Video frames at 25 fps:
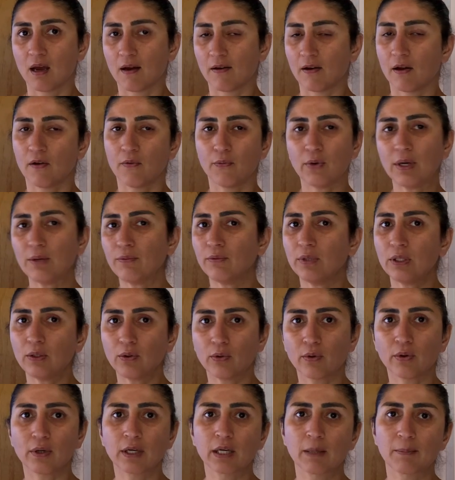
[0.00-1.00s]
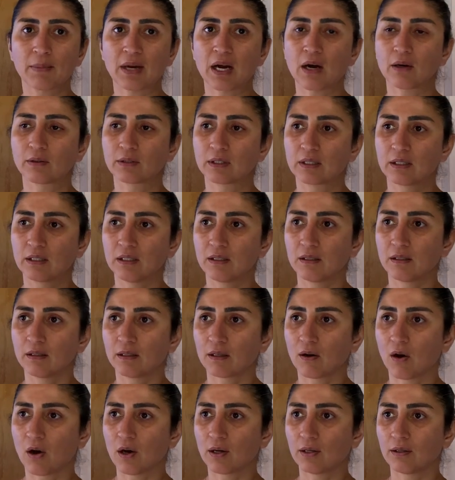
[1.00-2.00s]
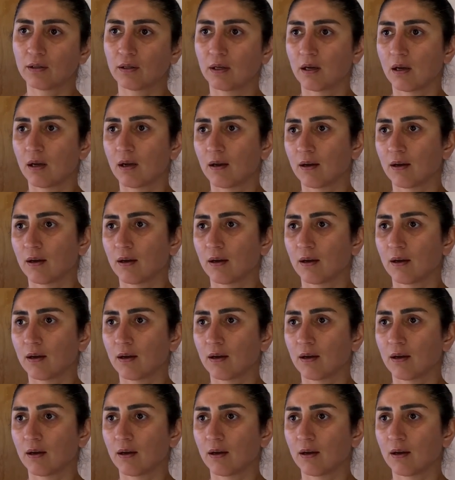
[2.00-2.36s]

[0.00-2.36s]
when we talk about design